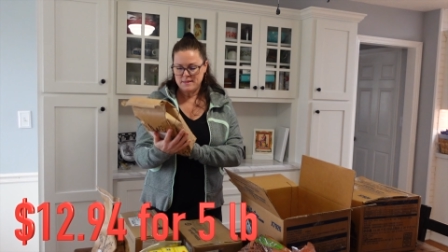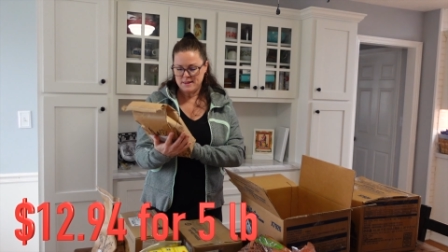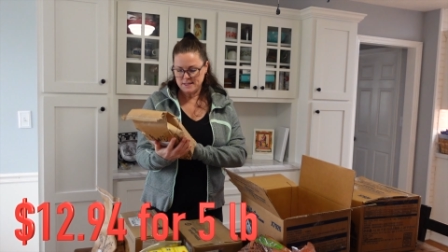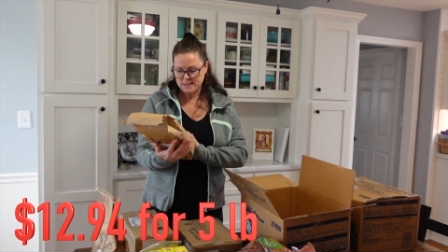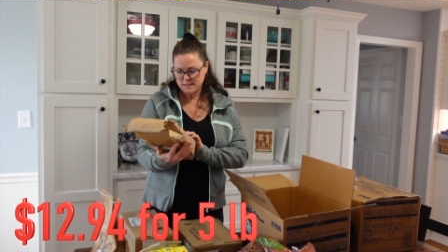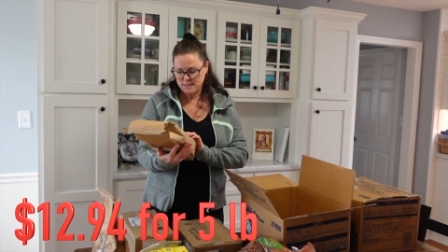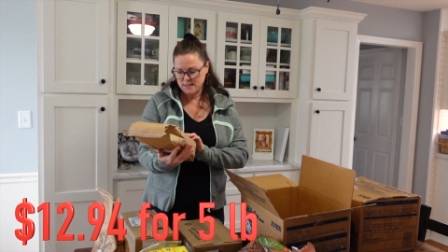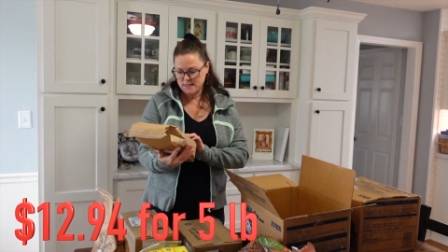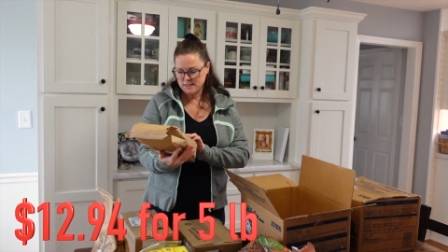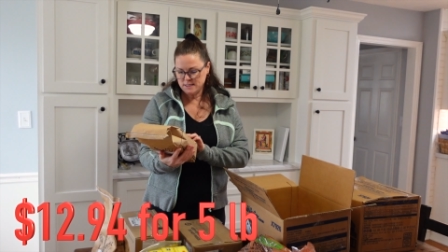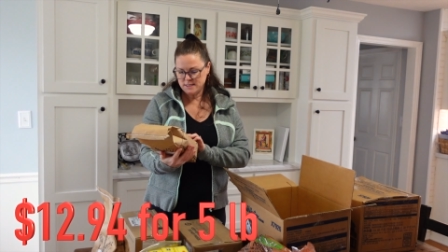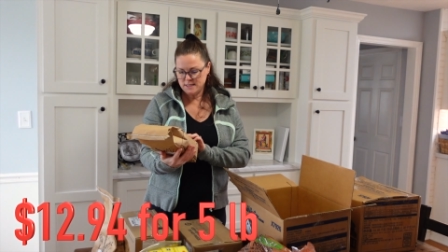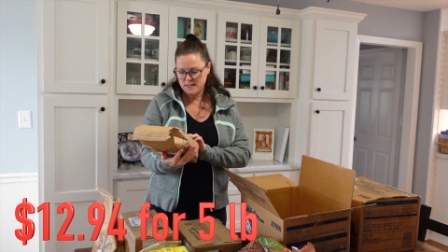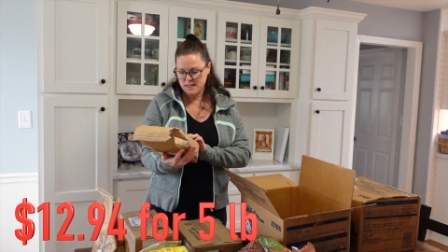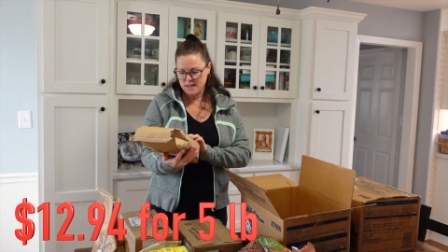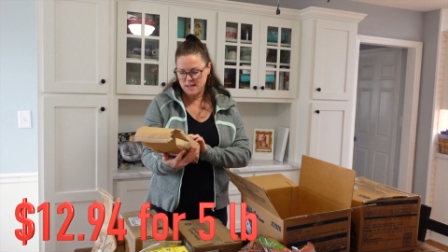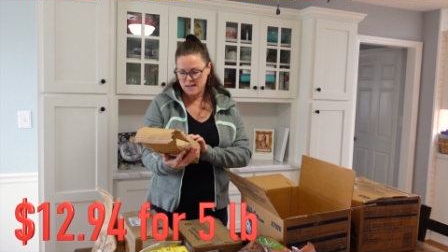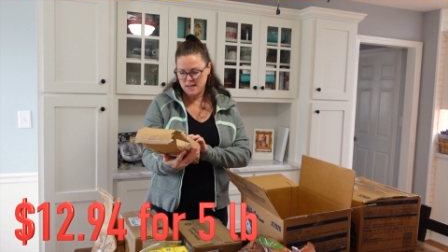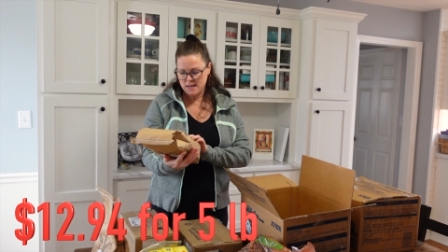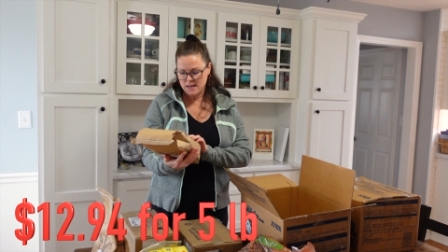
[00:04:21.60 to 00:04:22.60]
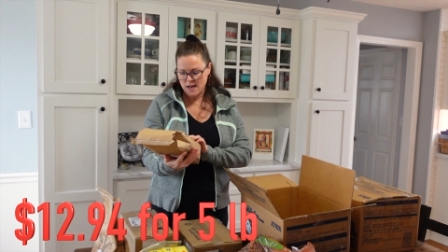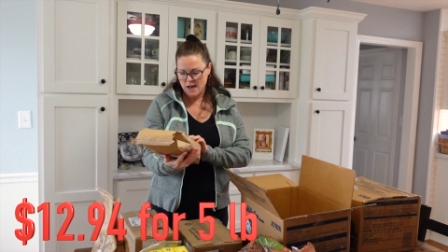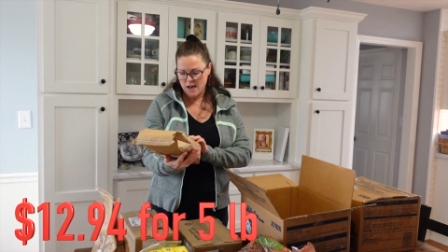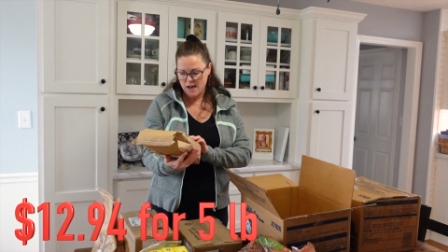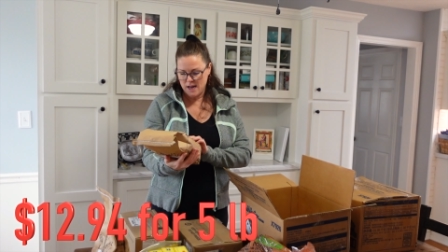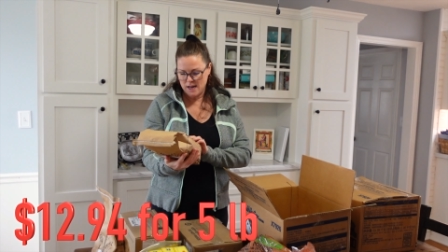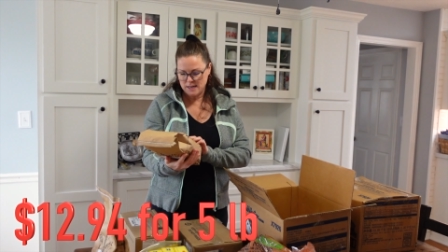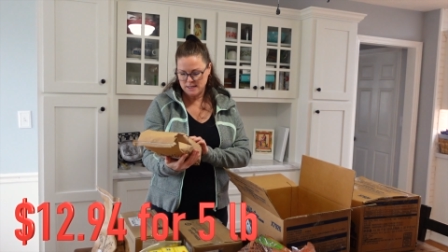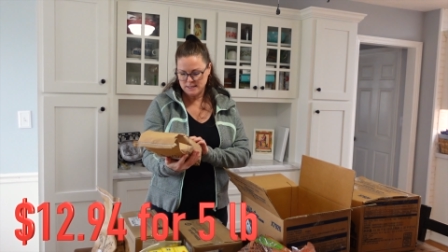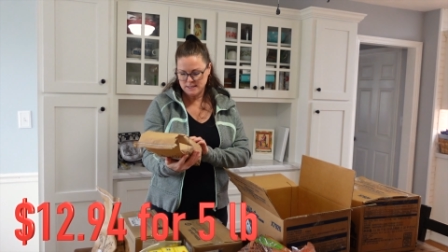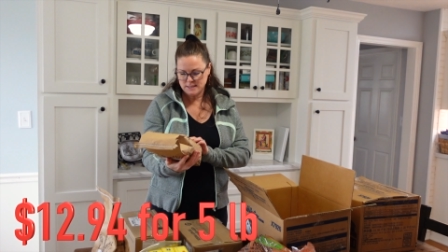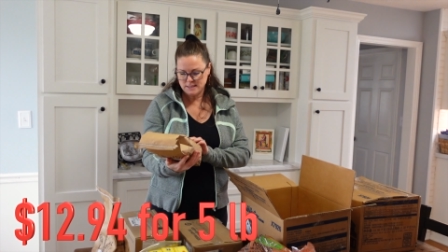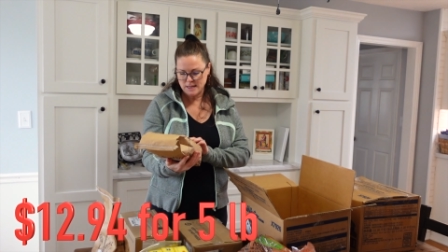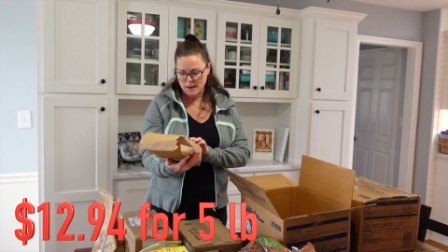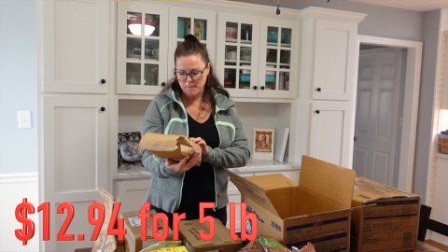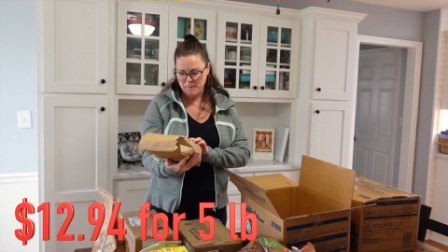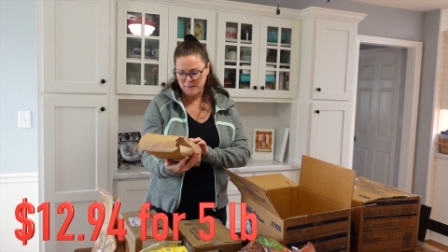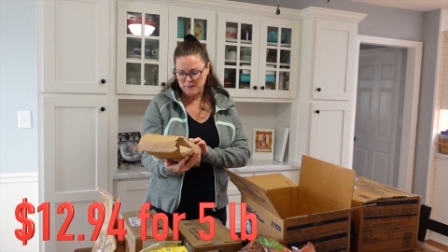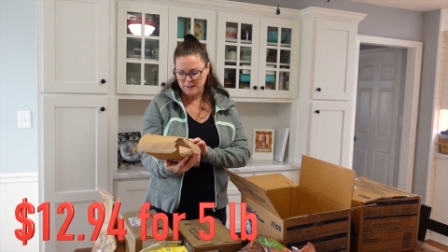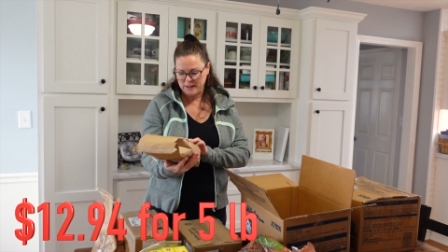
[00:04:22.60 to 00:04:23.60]
This is the
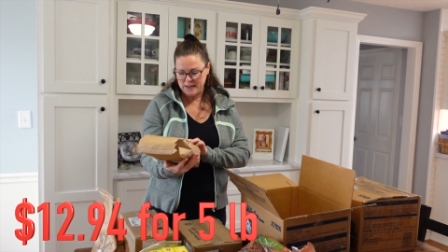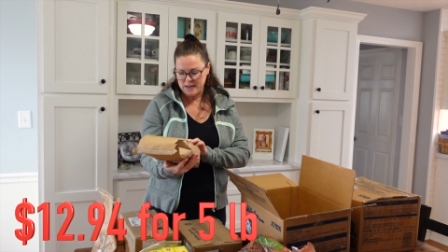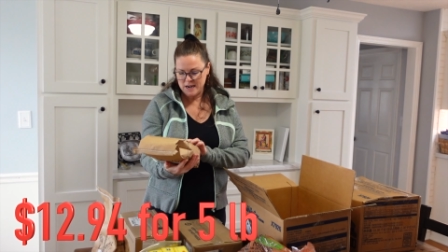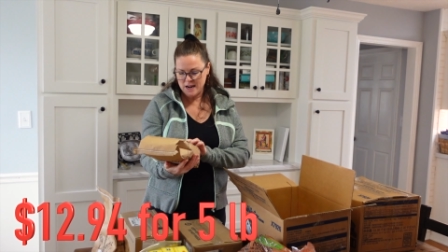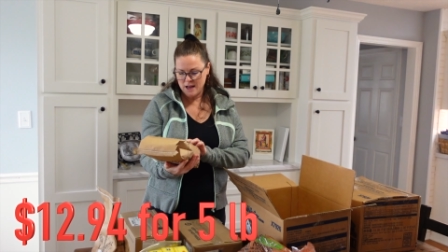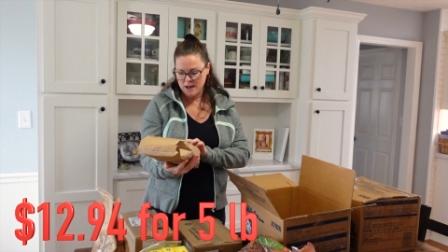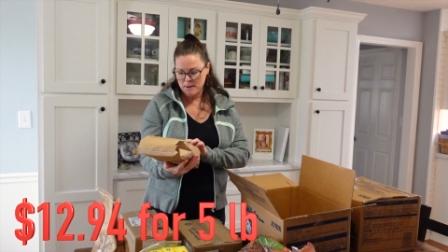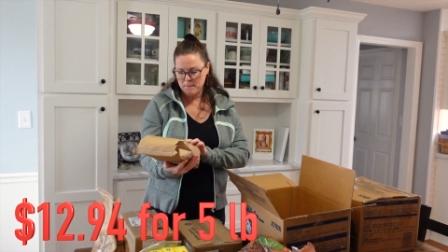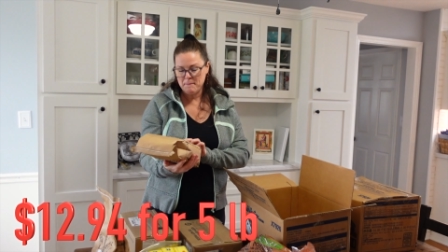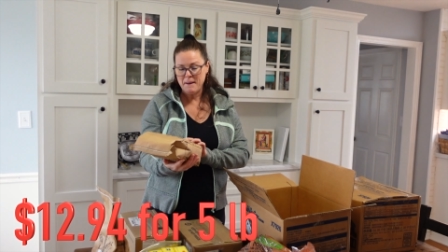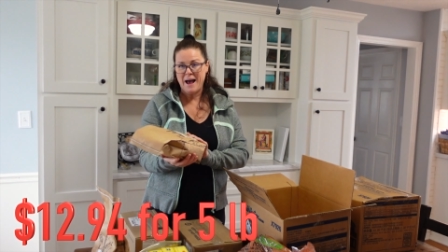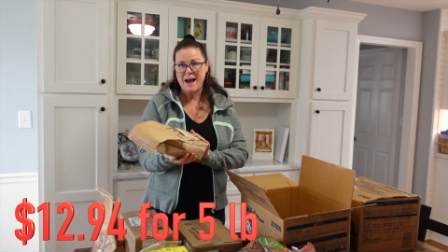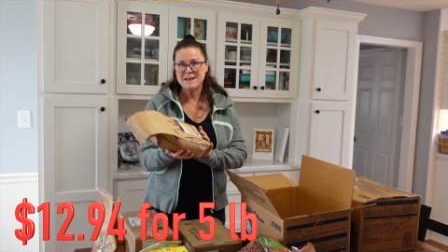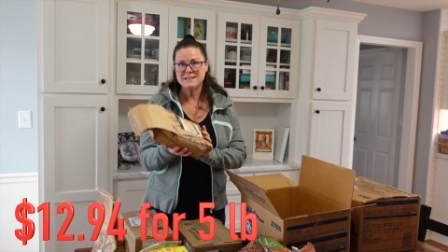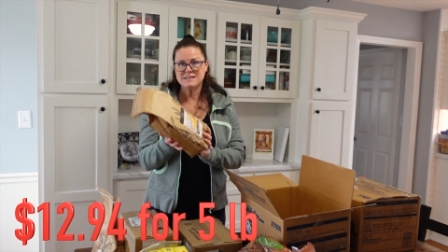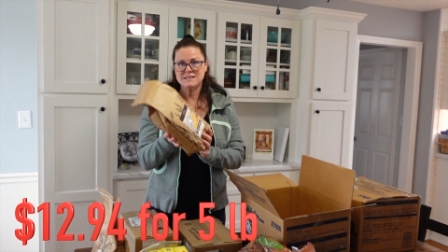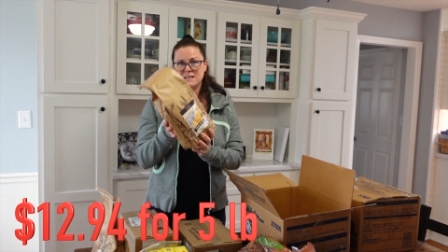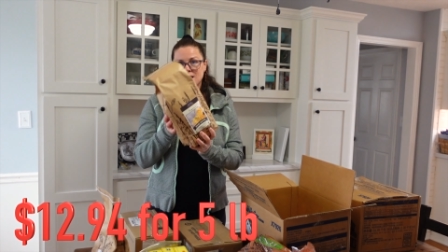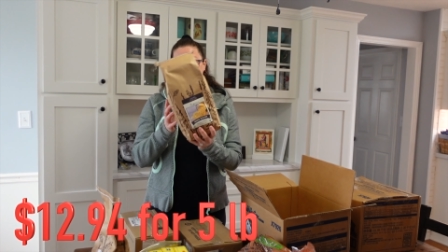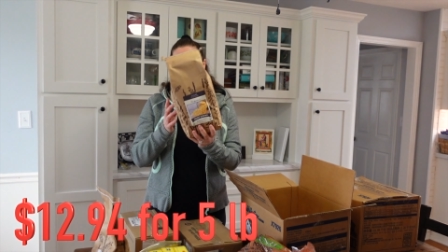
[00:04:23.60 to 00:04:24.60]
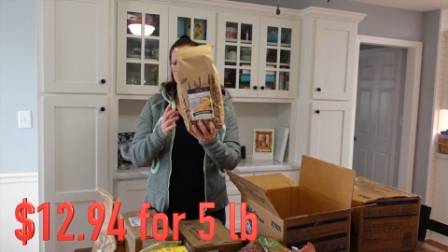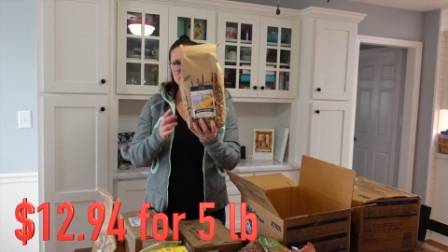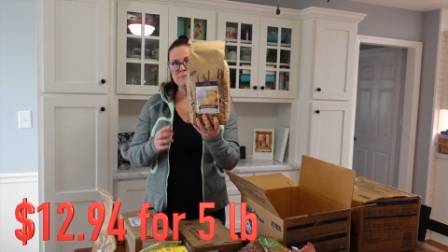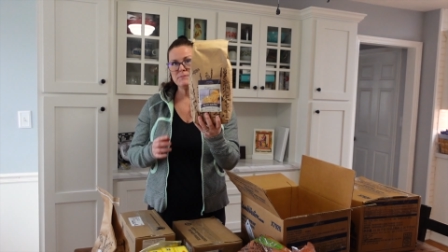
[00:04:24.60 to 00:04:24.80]
semolina pasta.